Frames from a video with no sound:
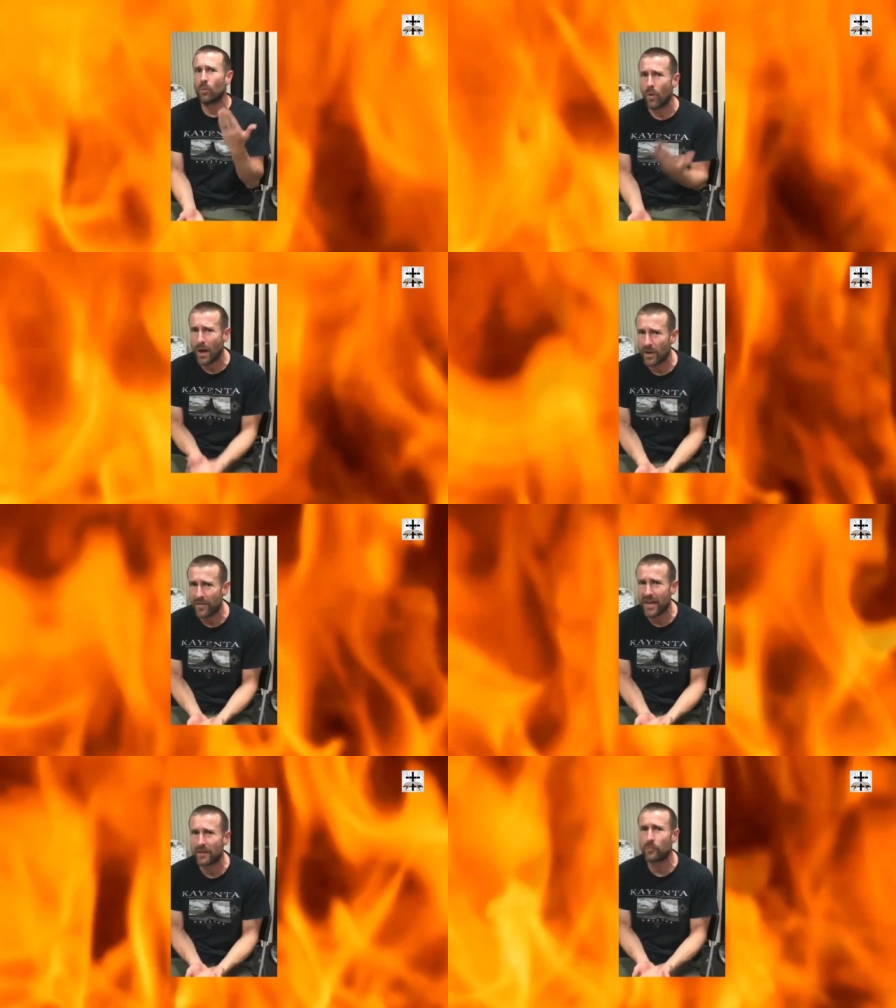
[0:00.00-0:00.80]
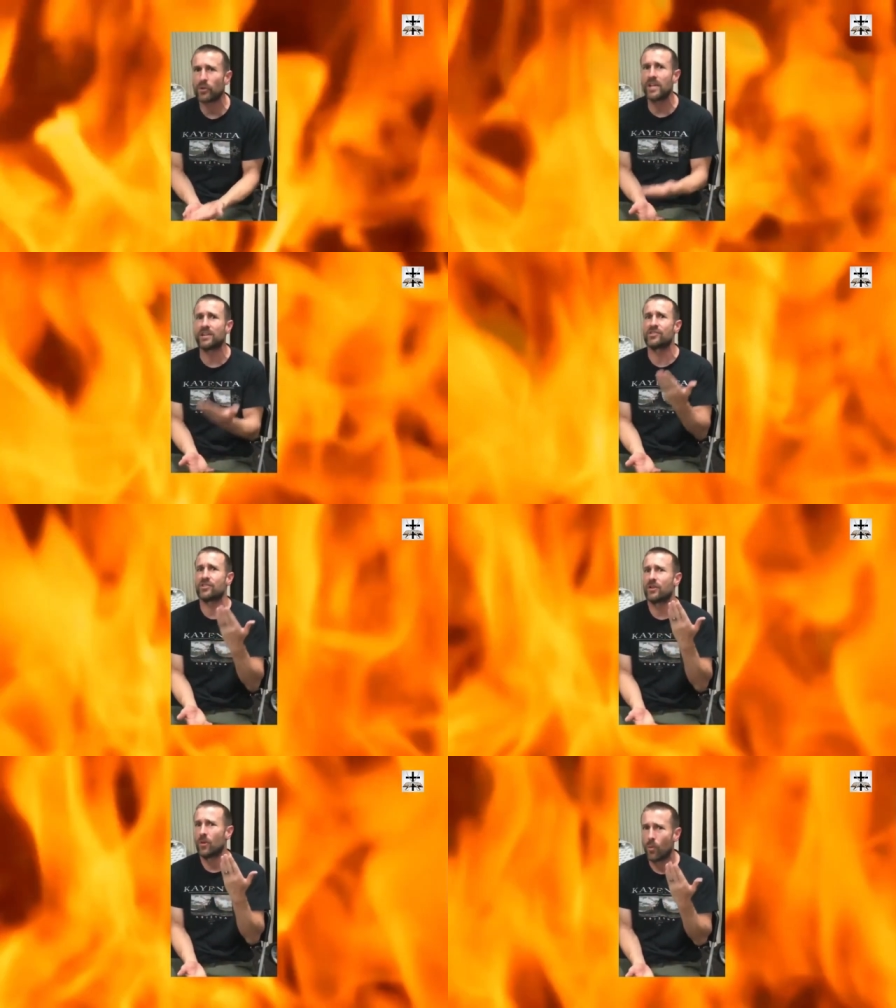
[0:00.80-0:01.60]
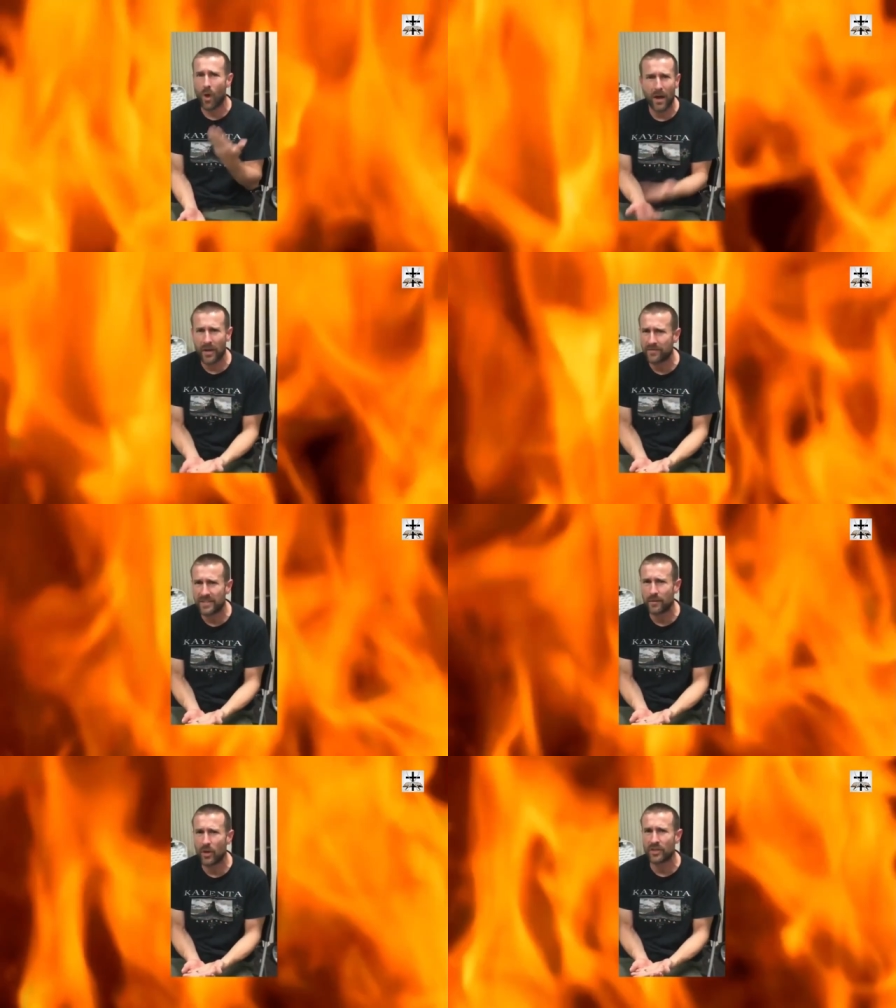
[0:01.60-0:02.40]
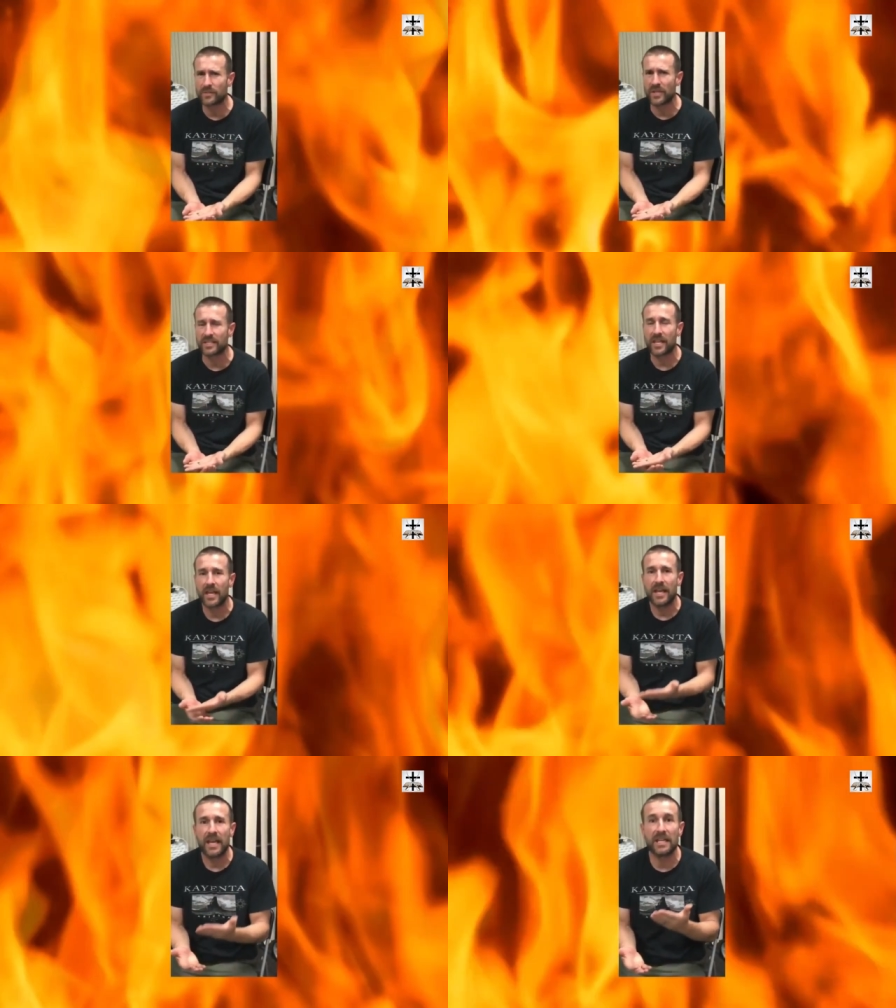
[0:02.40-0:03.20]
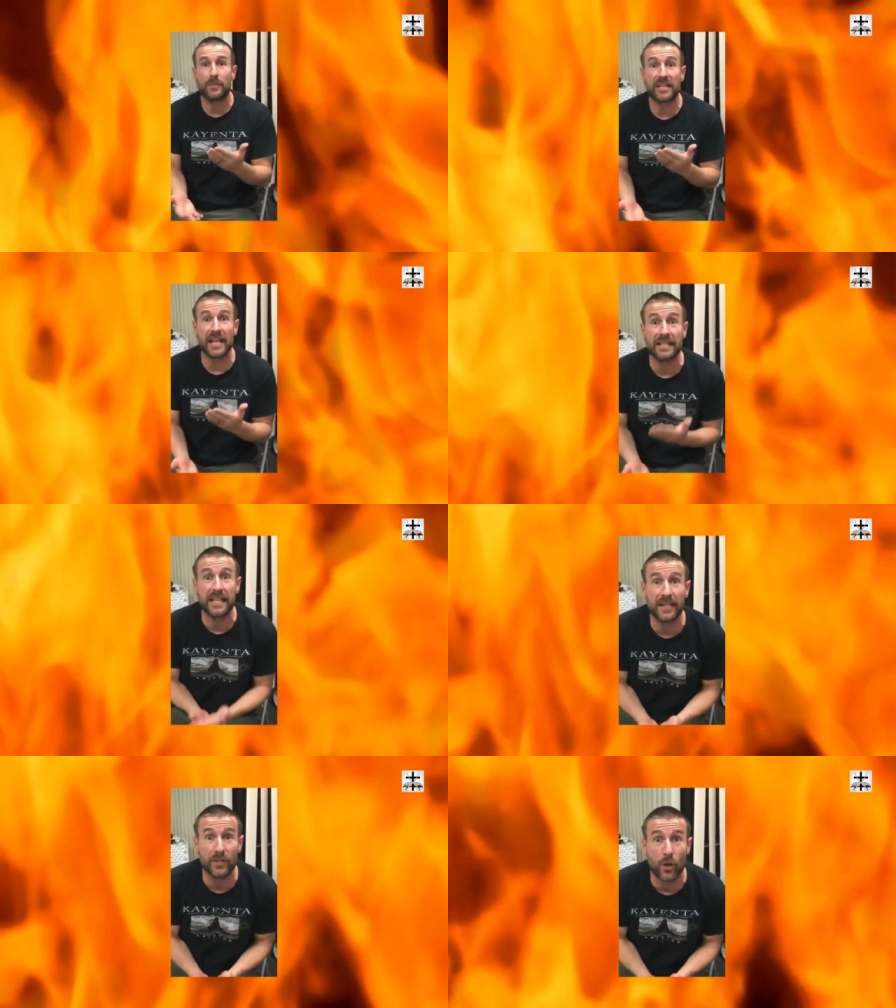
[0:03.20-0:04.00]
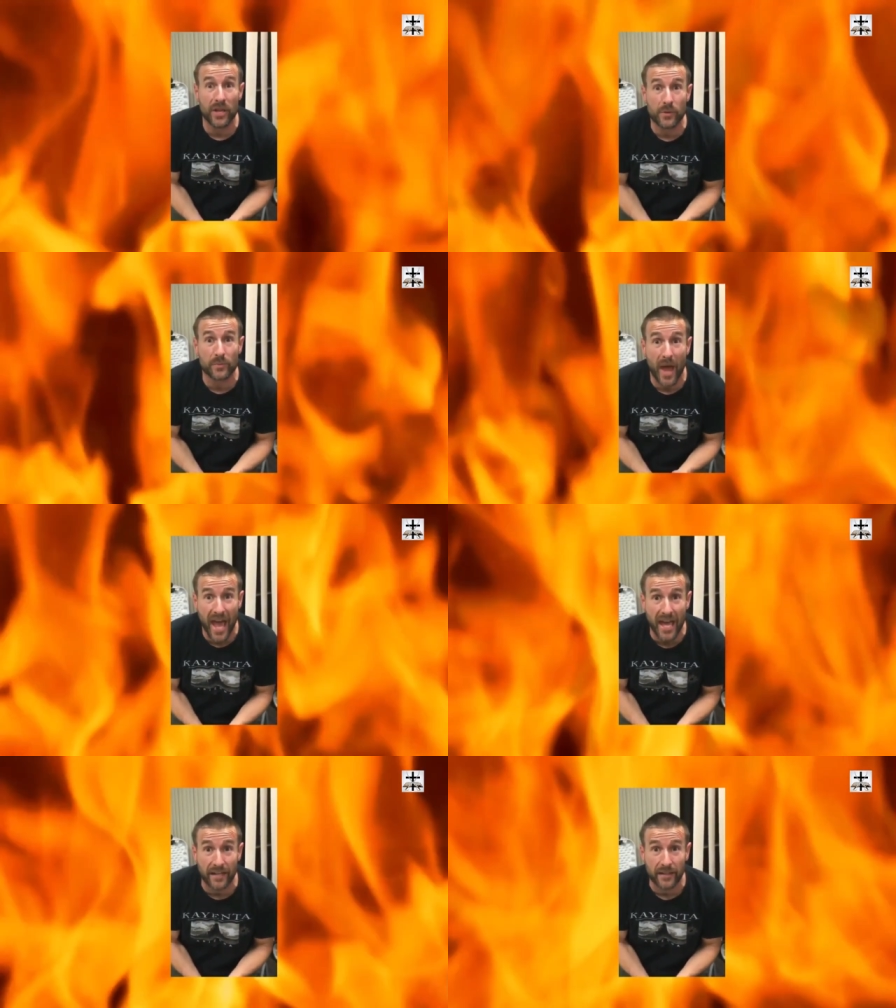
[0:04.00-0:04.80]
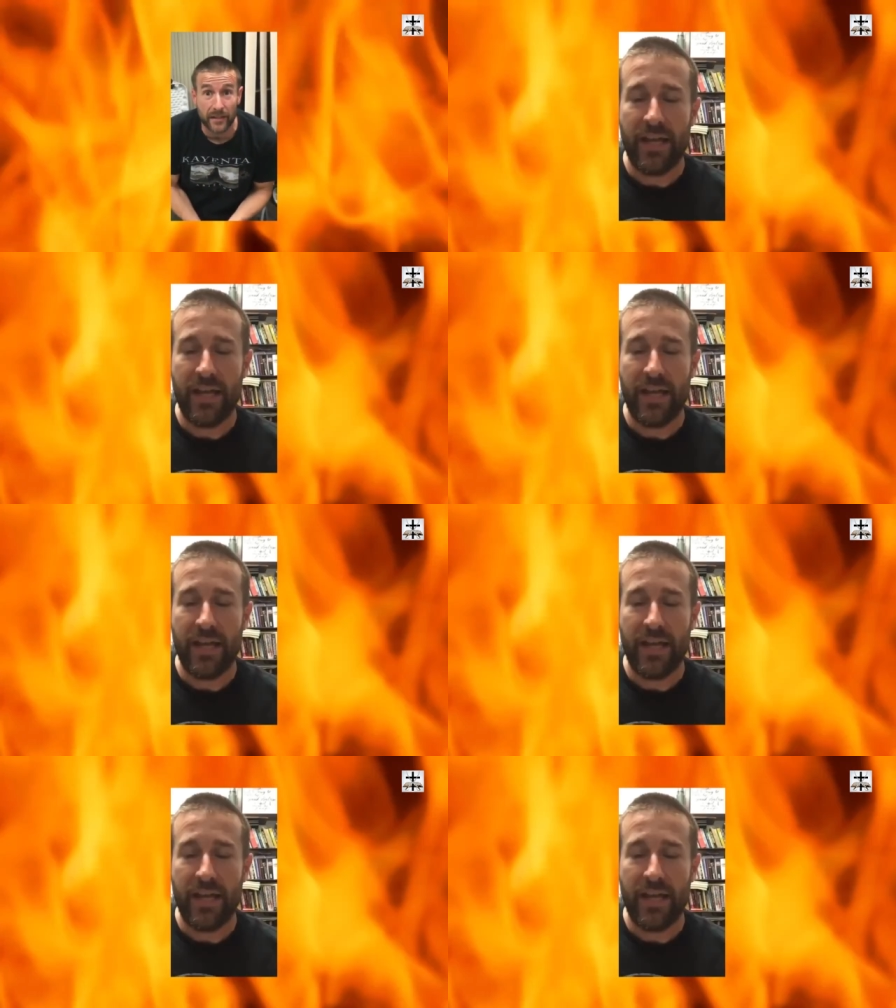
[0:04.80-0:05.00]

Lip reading: Why would I have had him preach? Why would I have sent him all these places? It's because I didn't know he was bad.